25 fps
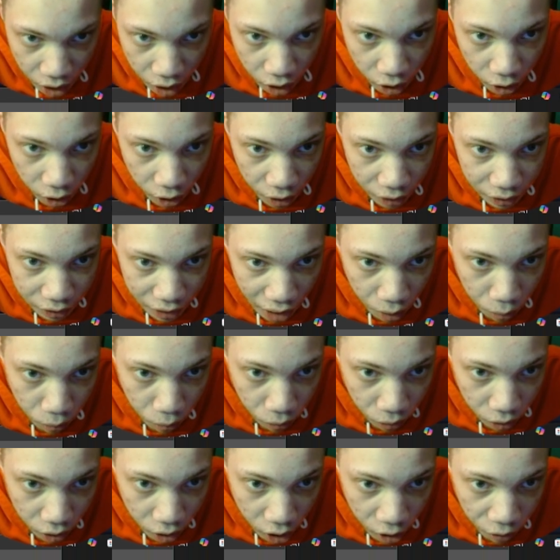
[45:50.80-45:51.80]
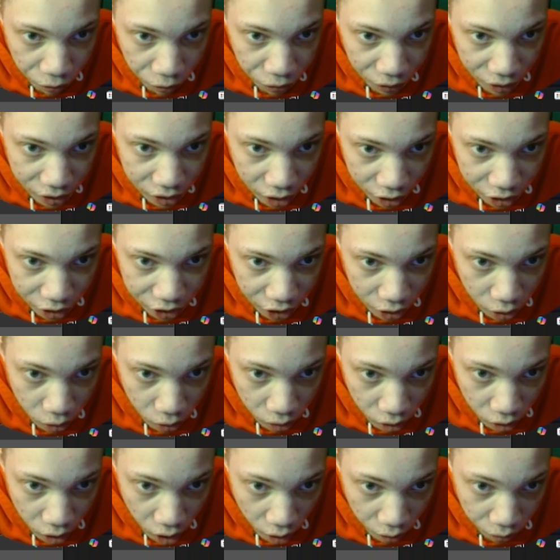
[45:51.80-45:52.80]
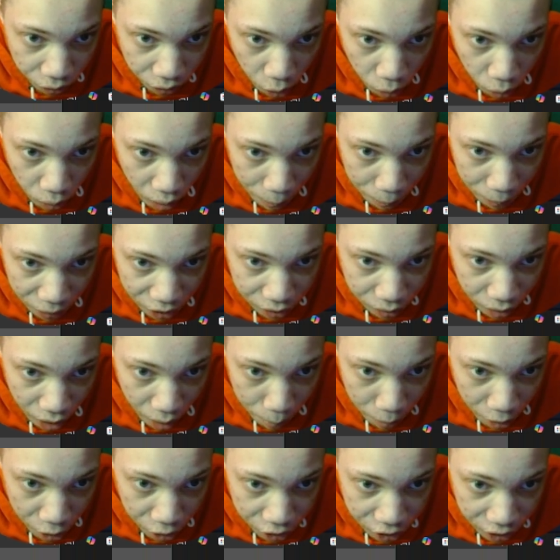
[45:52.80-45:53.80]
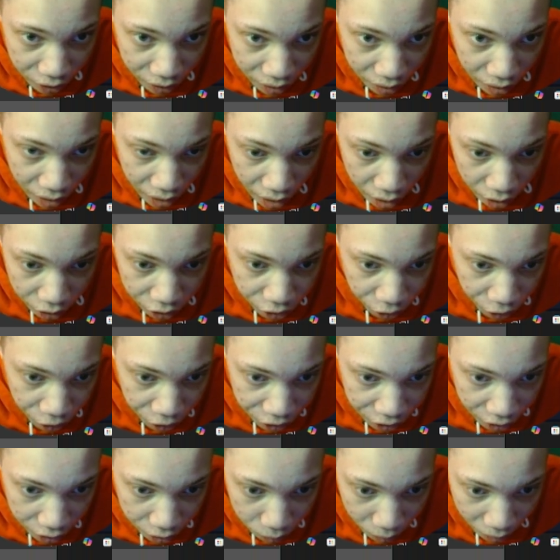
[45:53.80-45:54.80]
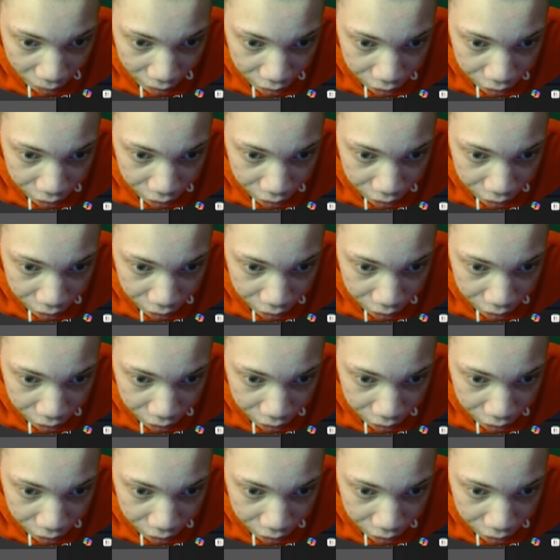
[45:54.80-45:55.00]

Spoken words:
not conflicts, not no weapons, not military. So you see this right here?